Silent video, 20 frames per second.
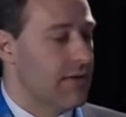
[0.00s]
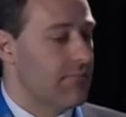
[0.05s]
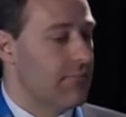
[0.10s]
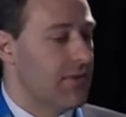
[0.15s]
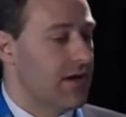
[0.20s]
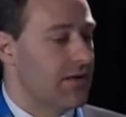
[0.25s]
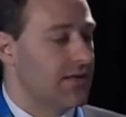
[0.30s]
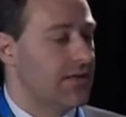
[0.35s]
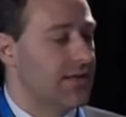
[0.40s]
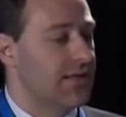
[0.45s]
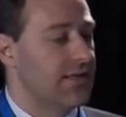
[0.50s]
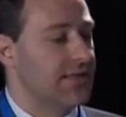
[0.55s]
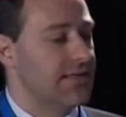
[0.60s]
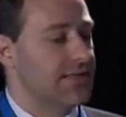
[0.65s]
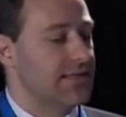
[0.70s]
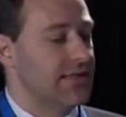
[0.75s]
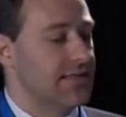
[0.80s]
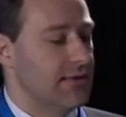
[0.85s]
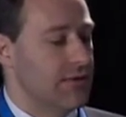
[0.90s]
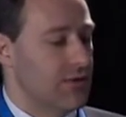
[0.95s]
But it
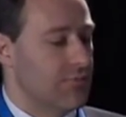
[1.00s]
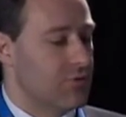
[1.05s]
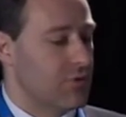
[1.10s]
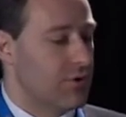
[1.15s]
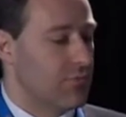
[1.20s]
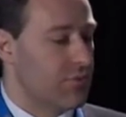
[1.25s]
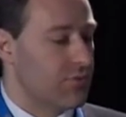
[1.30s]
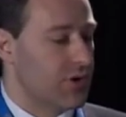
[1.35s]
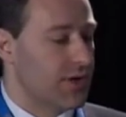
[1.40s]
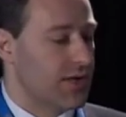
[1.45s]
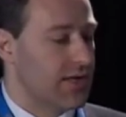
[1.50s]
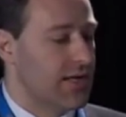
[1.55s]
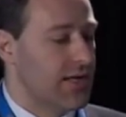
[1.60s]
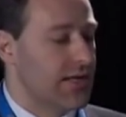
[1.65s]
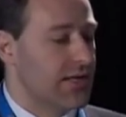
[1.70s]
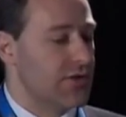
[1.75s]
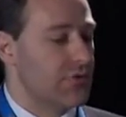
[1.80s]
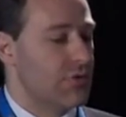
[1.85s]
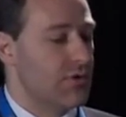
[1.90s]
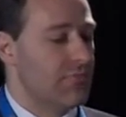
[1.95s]
is
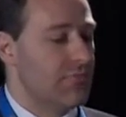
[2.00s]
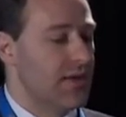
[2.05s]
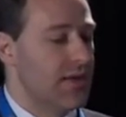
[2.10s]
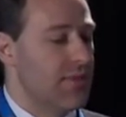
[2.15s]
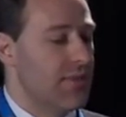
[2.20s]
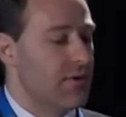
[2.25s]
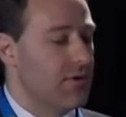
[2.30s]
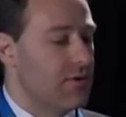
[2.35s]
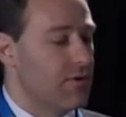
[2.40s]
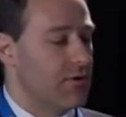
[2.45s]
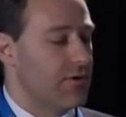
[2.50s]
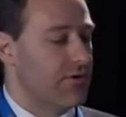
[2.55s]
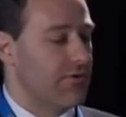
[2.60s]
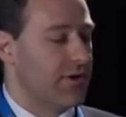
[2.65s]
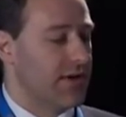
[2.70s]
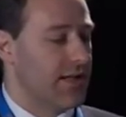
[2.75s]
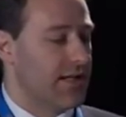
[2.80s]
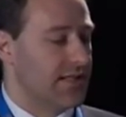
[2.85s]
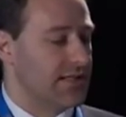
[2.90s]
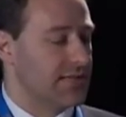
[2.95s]
inappropriate to repeat the coronary
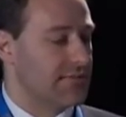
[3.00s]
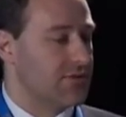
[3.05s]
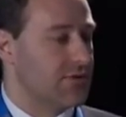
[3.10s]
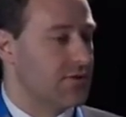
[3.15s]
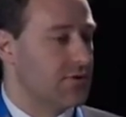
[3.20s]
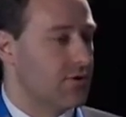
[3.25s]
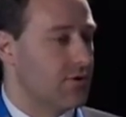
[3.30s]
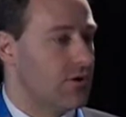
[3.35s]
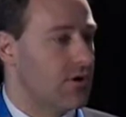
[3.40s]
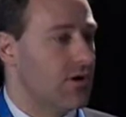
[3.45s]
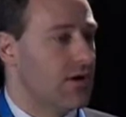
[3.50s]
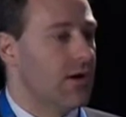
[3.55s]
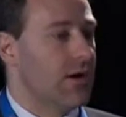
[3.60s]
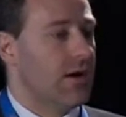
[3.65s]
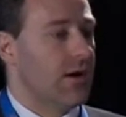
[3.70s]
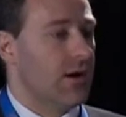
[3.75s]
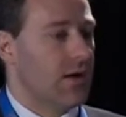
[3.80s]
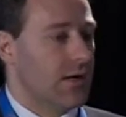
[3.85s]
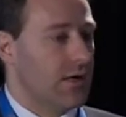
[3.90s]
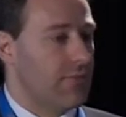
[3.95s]
calcium score
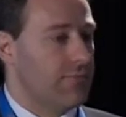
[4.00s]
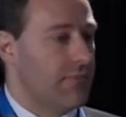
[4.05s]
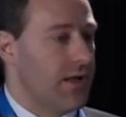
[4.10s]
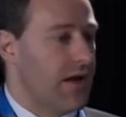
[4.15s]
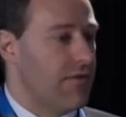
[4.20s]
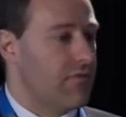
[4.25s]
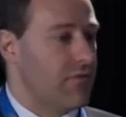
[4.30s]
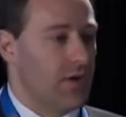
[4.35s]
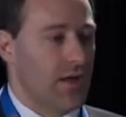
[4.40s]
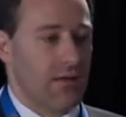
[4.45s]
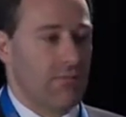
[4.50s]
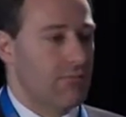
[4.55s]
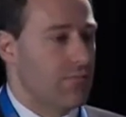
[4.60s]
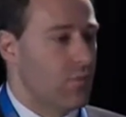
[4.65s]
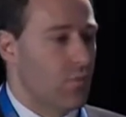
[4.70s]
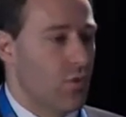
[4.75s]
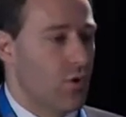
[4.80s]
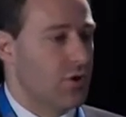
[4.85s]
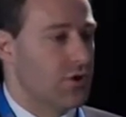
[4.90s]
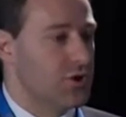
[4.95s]
every
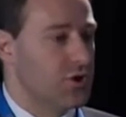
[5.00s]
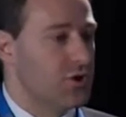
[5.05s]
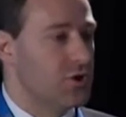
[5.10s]
1,